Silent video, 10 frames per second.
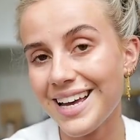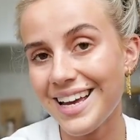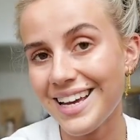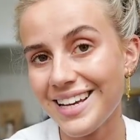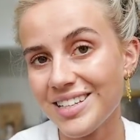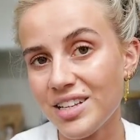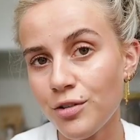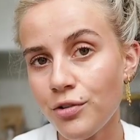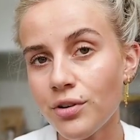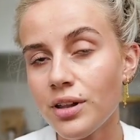And
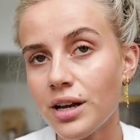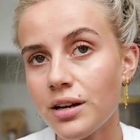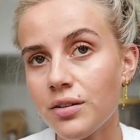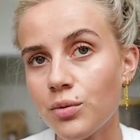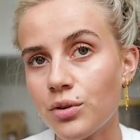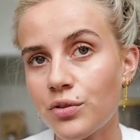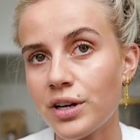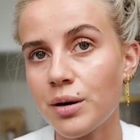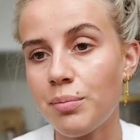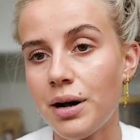if you're like wondering
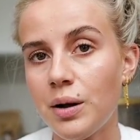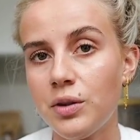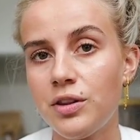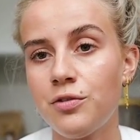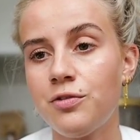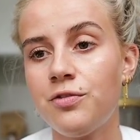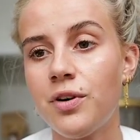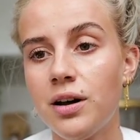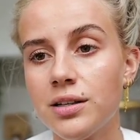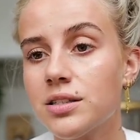about the
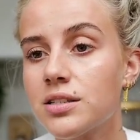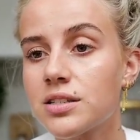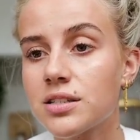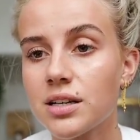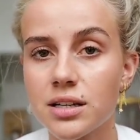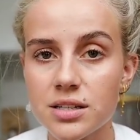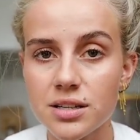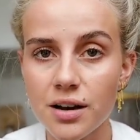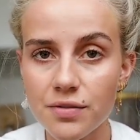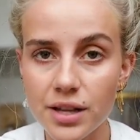fonts and
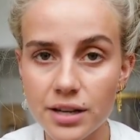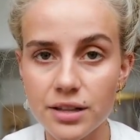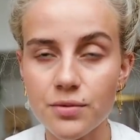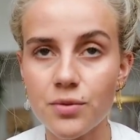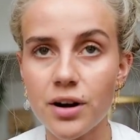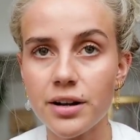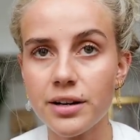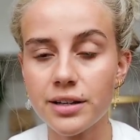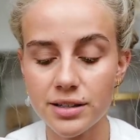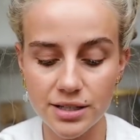stuff, like the
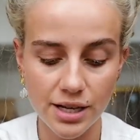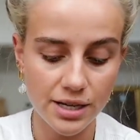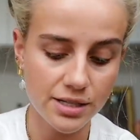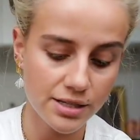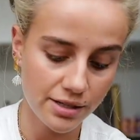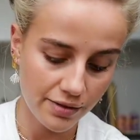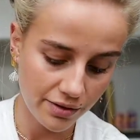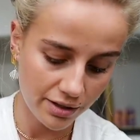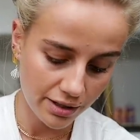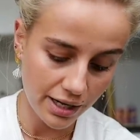writing and the text and
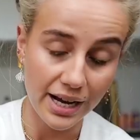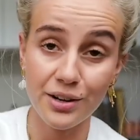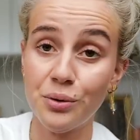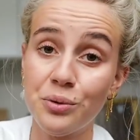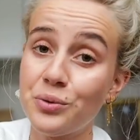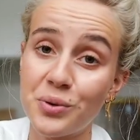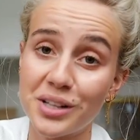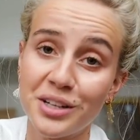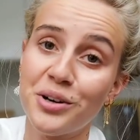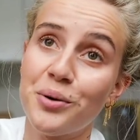everything, I don't
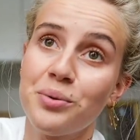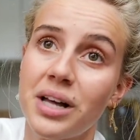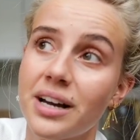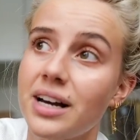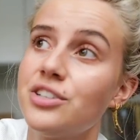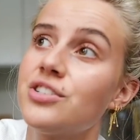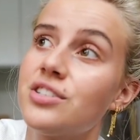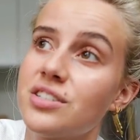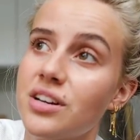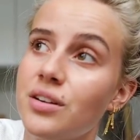really know. Like, I just
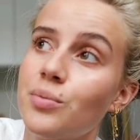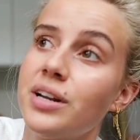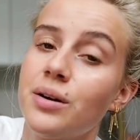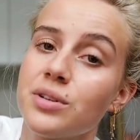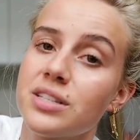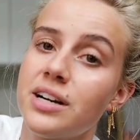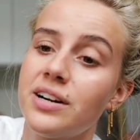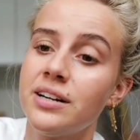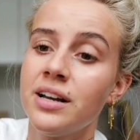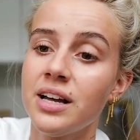decided when I was there
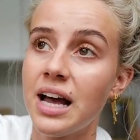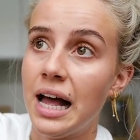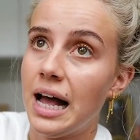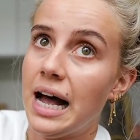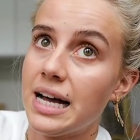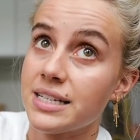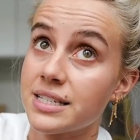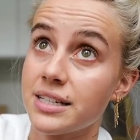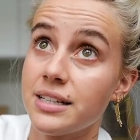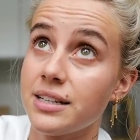and
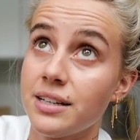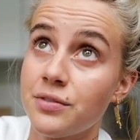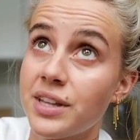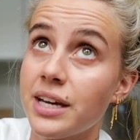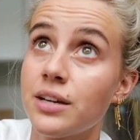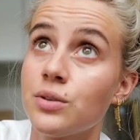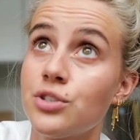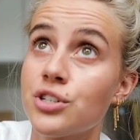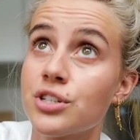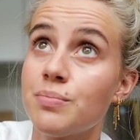asked if they could
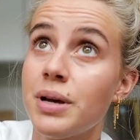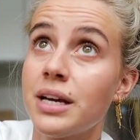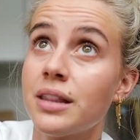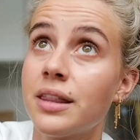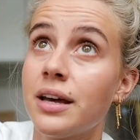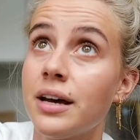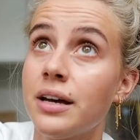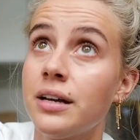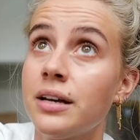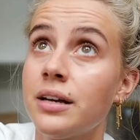just make it
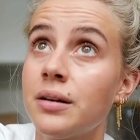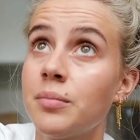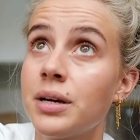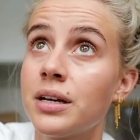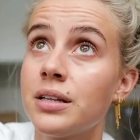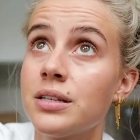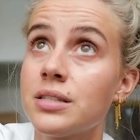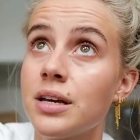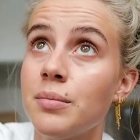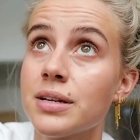the
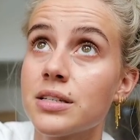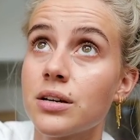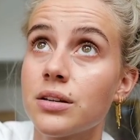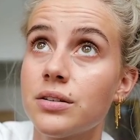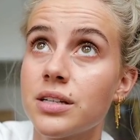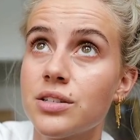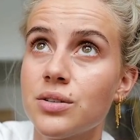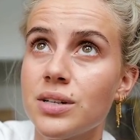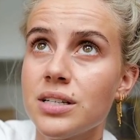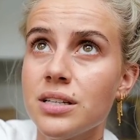same as the other tattoo.
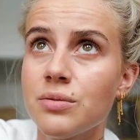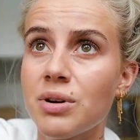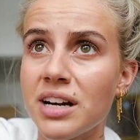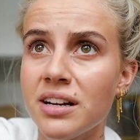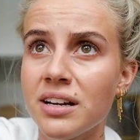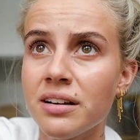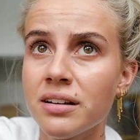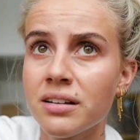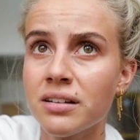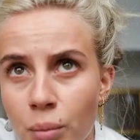Is it
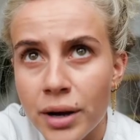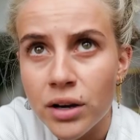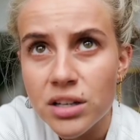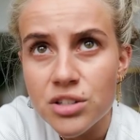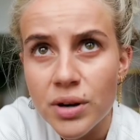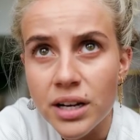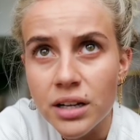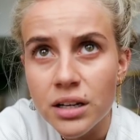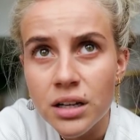raining? Oh my god, it's raining.